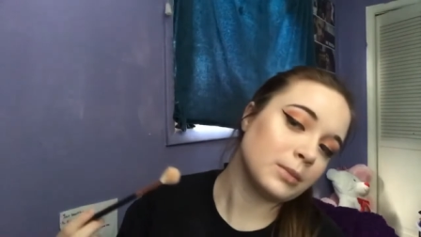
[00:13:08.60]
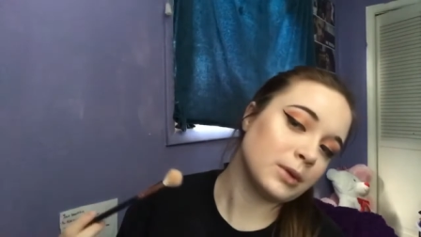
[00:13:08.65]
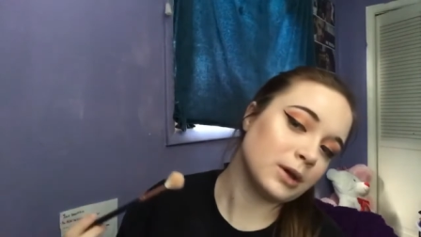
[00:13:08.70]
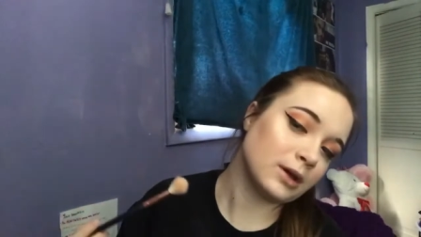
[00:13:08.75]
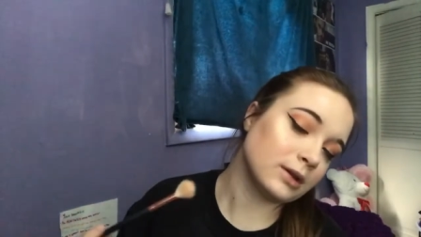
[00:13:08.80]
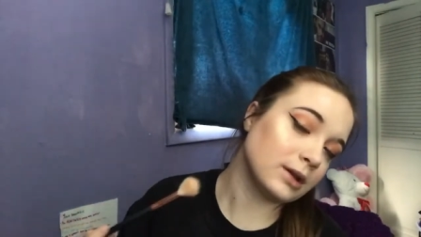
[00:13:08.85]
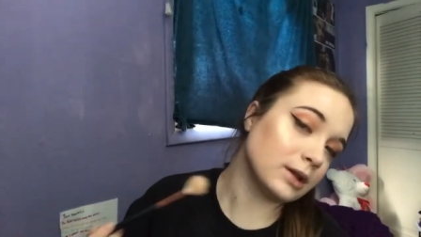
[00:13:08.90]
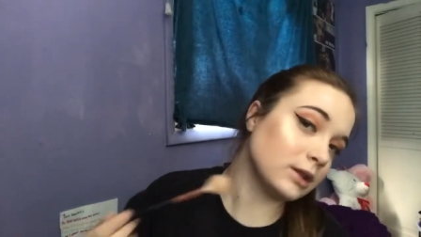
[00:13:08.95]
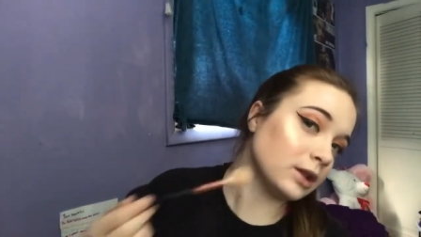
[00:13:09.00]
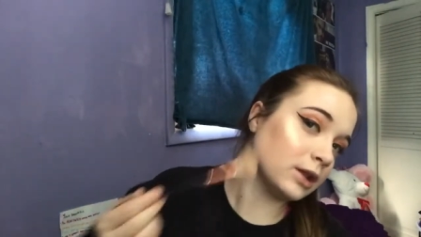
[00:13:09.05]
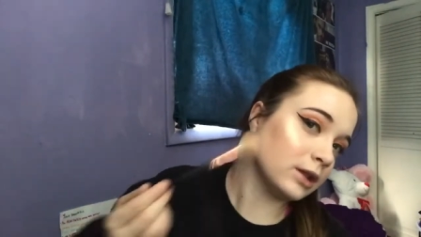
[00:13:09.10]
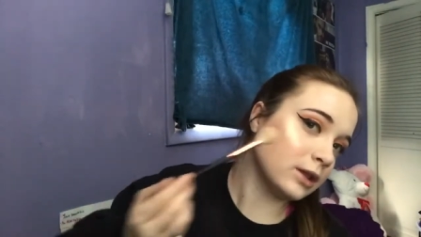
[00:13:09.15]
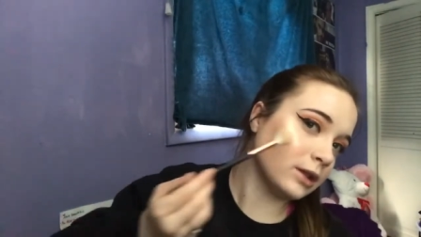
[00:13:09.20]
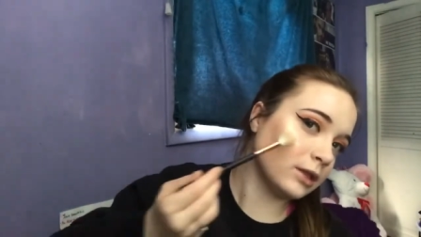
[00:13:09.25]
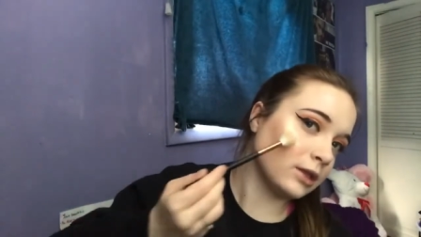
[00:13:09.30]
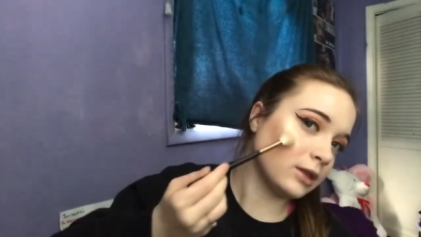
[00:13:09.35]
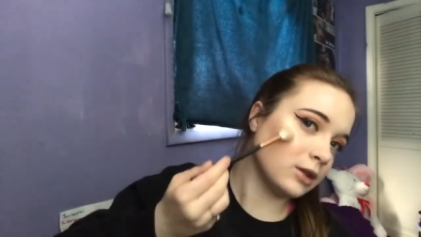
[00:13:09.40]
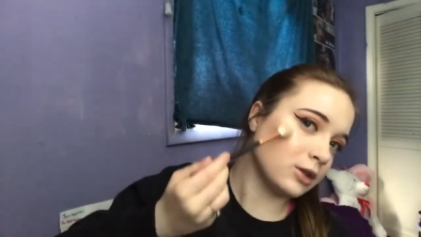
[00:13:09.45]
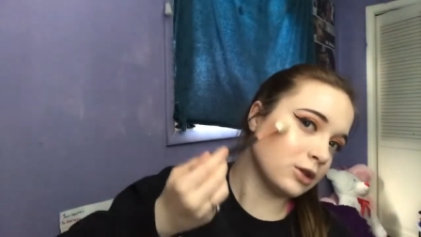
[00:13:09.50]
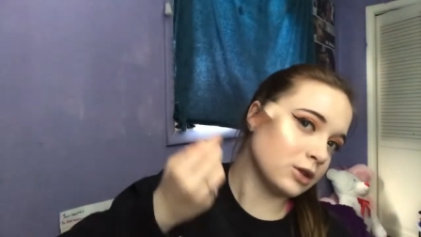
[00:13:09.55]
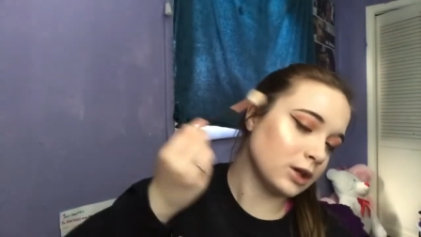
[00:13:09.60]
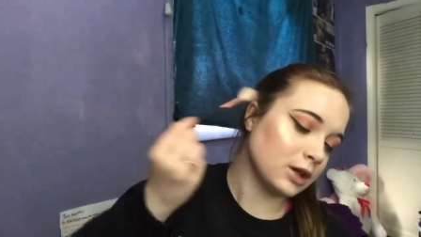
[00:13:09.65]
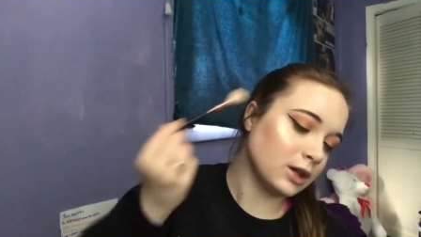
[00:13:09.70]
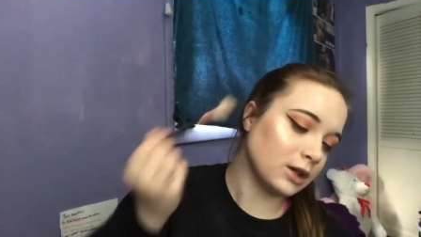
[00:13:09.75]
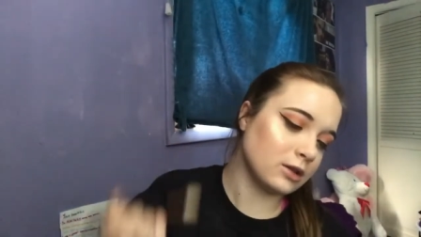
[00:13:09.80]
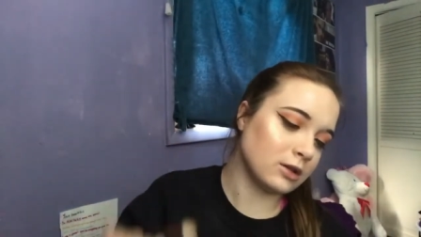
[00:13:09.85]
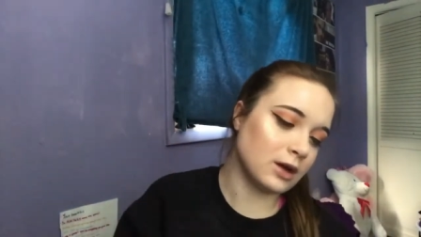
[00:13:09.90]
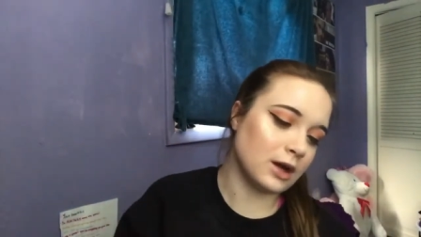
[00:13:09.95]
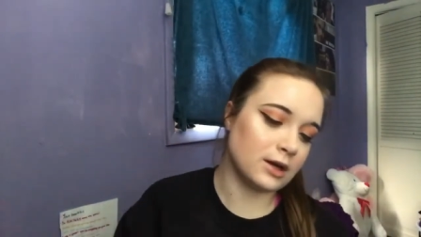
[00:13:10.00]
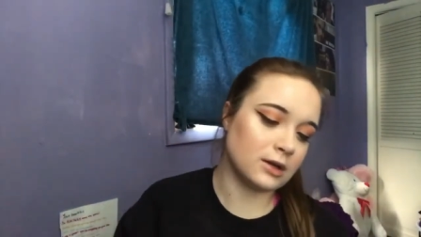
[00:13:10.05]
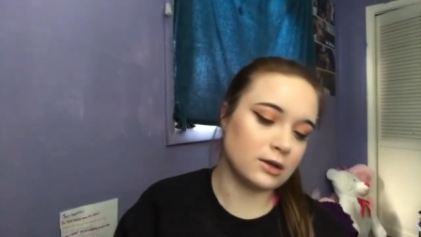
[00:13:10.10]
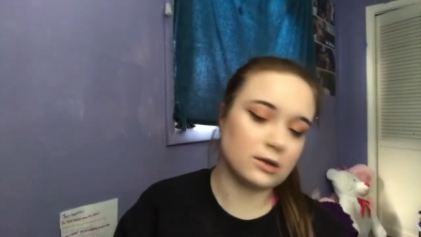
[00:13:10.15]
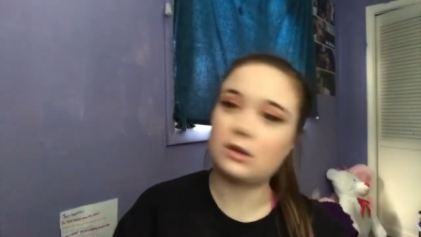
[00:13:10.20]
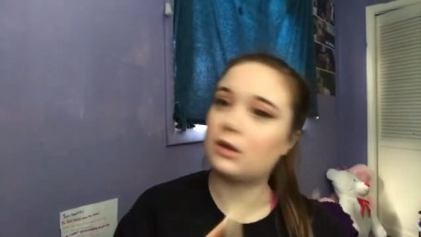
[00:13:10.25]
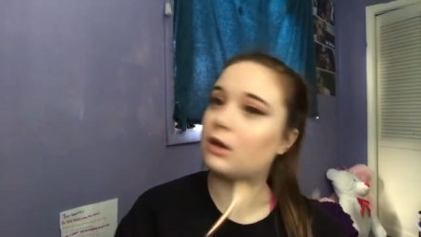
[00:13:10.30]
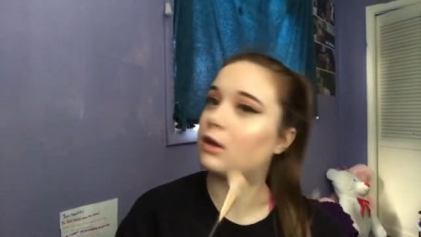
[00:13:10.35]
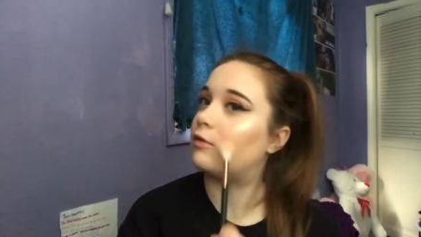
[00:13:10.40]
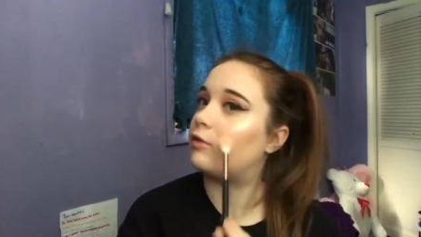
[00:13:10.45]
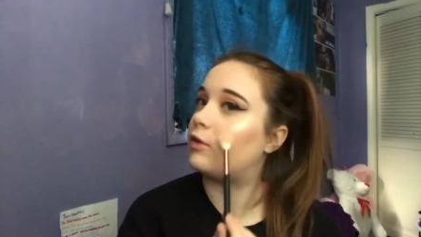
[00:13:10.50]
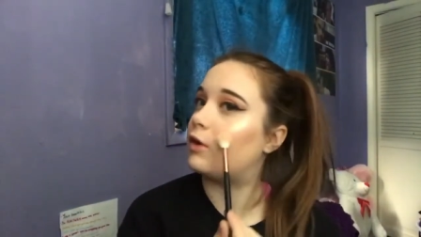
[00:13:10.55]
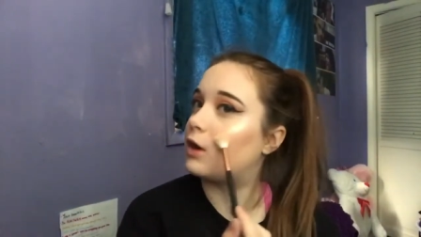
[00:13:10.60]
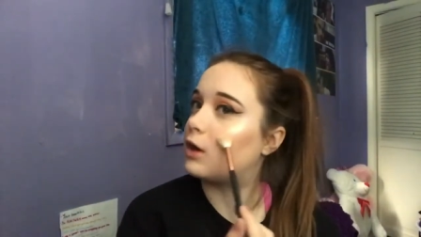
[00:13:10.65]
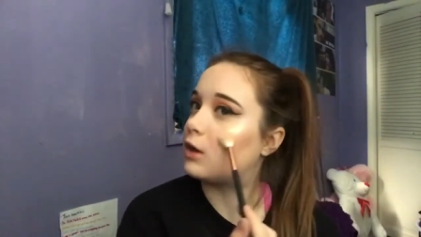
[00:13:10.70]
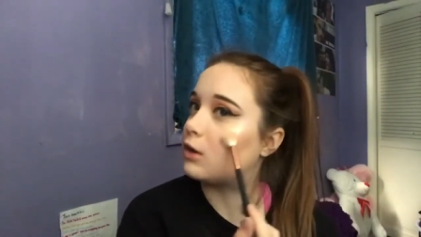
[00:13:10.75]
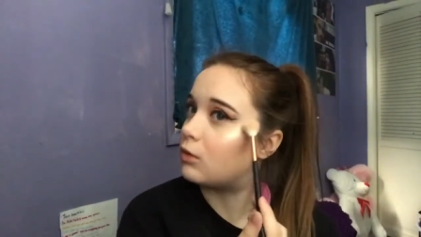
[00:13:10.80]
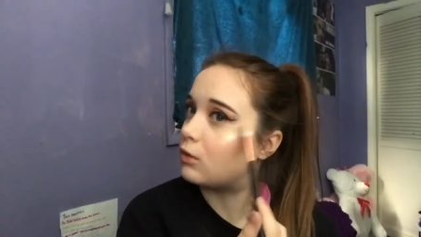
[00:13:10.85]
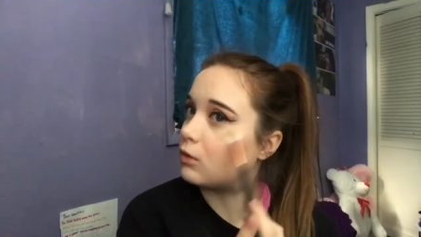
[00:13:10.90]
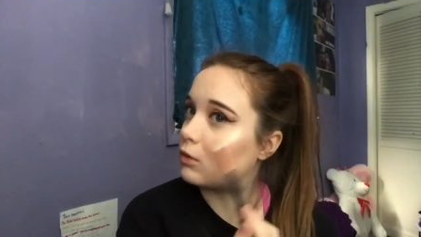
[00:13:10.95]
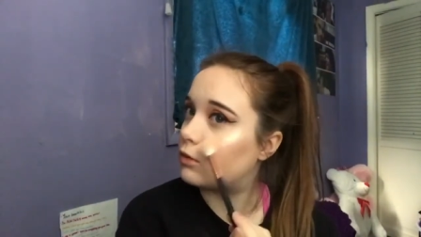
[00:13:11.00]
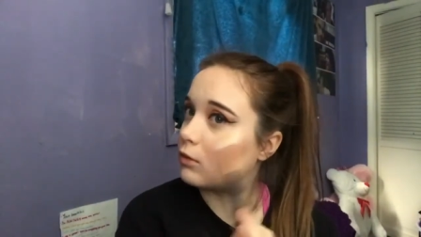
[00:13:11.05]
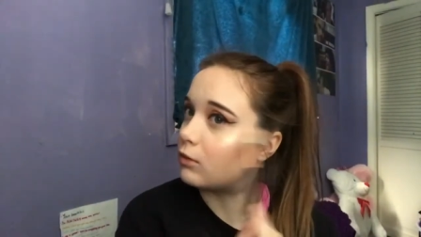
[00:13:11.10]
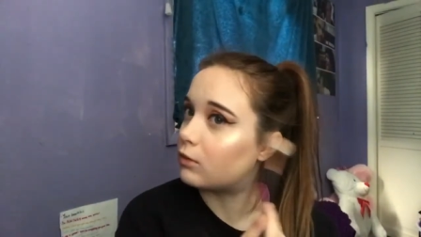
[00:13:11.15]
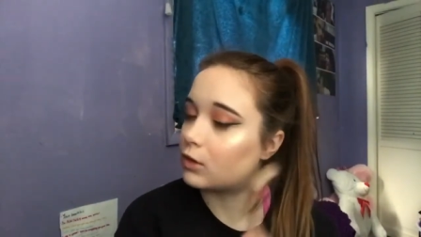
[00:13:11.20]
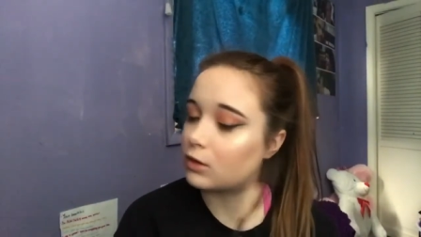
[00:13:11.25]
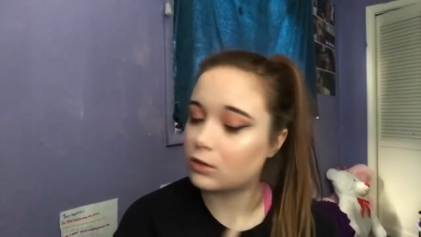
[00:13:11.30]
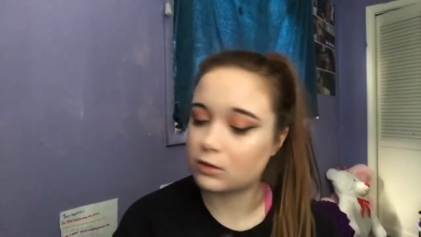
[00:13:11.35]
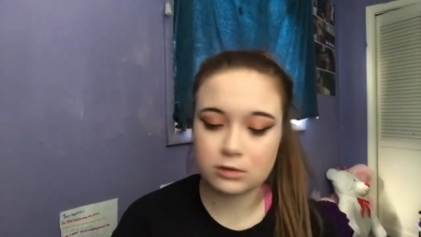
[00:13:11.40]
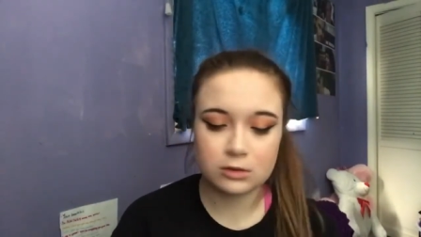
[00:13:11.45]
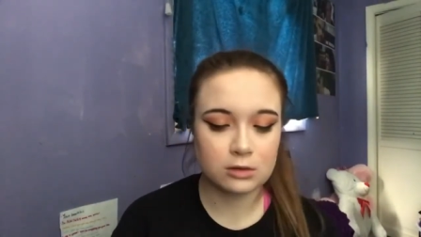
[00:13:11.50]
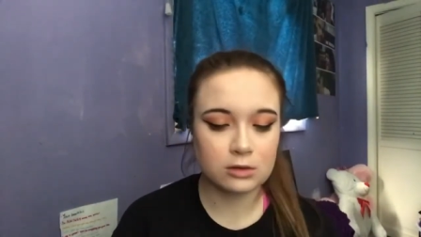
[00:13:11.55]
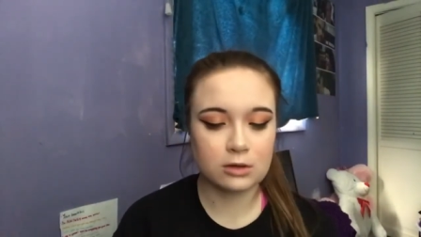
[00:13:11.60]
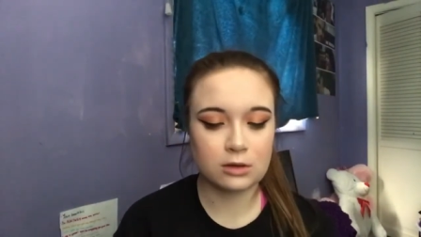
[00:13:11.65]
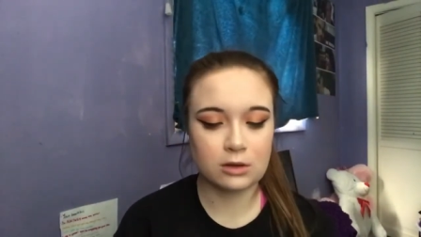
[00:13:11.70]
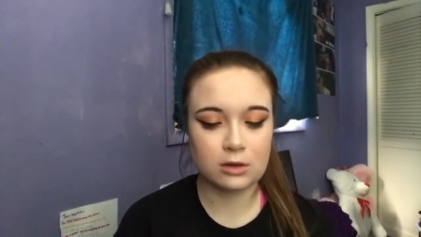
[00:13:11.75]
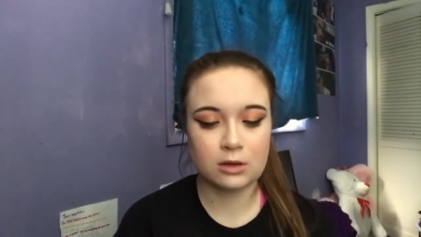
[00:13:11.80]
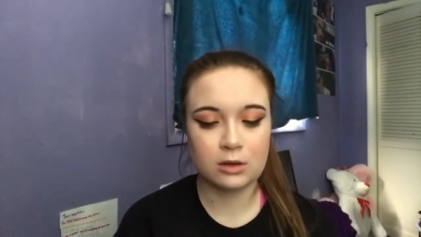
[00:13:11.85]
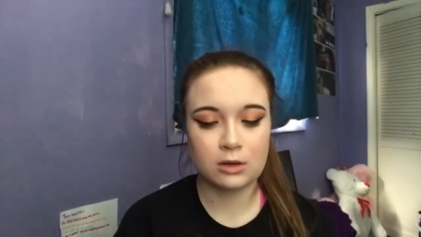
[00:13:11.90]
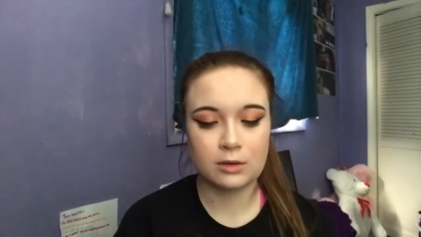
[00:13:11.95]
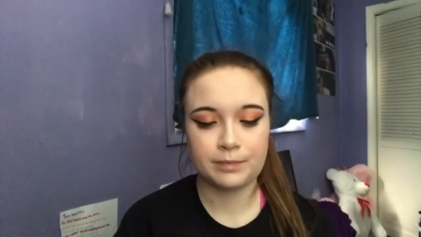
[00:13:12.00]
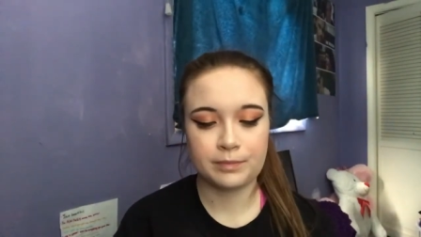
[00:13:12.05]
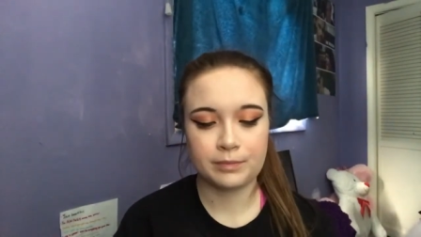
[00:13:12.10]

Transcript: because I think that these shades honestly are very universal.